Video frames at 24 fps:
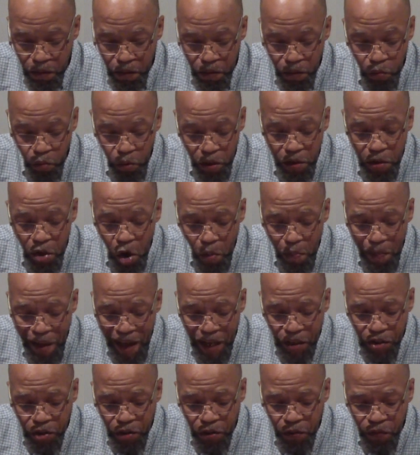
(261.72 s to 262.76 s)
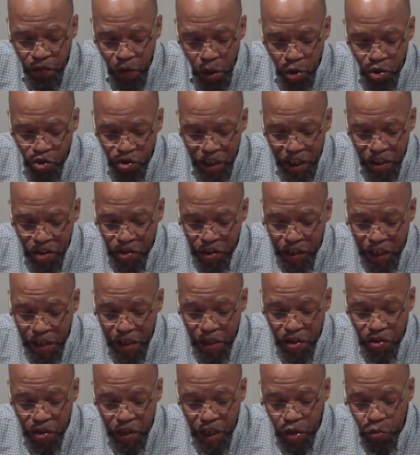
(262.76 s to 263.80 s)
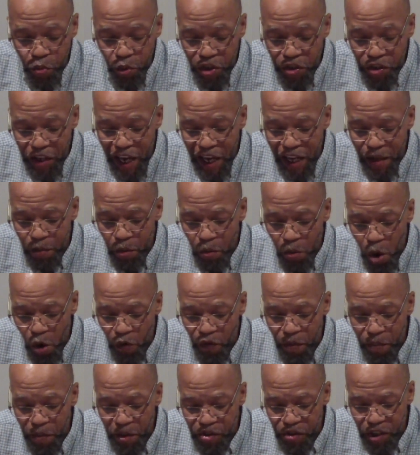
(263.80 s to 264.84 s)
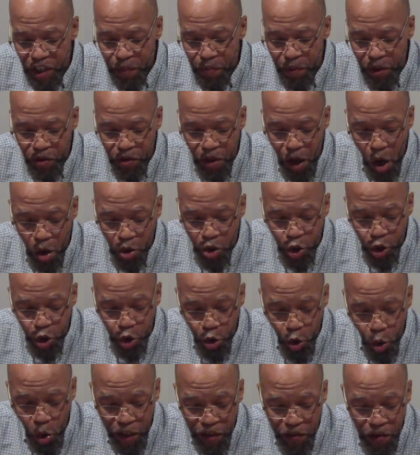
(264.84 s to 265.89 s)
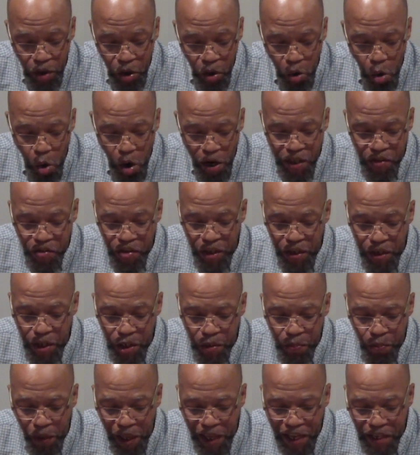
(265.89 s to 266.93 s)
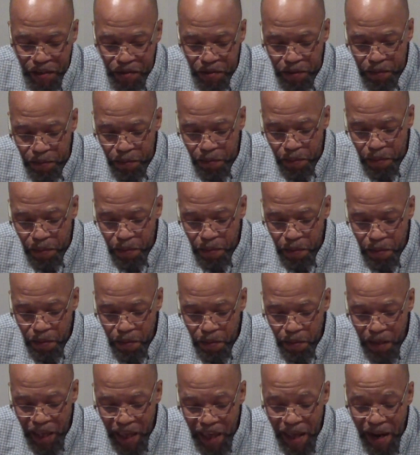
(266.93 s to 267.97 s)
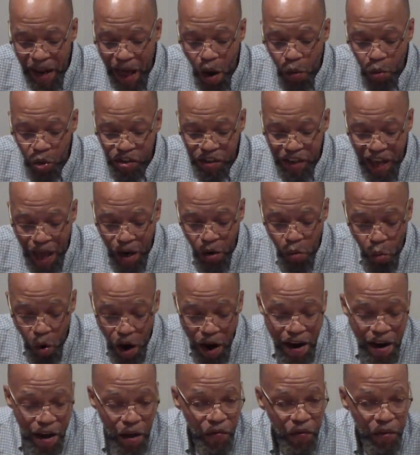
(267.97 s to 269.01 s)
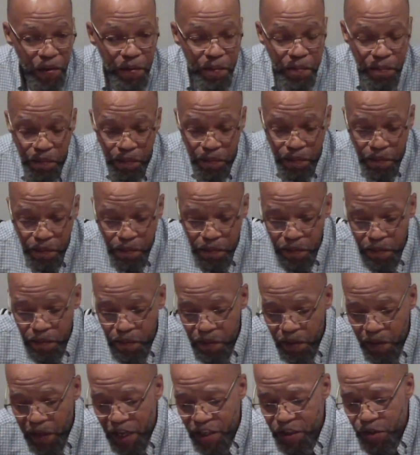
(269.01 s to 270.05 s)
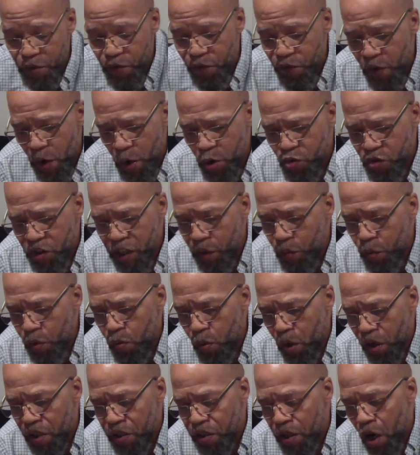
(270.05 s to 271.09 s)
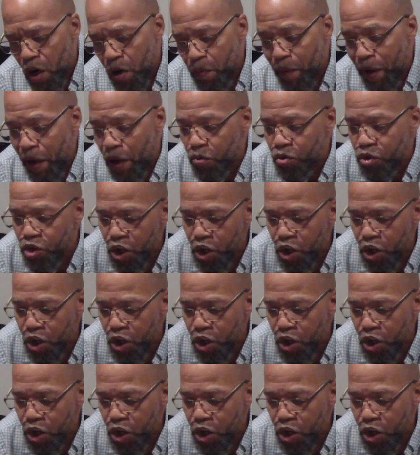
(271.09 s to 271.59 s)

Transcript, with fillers: We go back to verse 16. It says, When Jacob awoke from his sleep, he thought, Surely the Lord is in this place. And I was not aware of it. That's the first thing we want to talk about.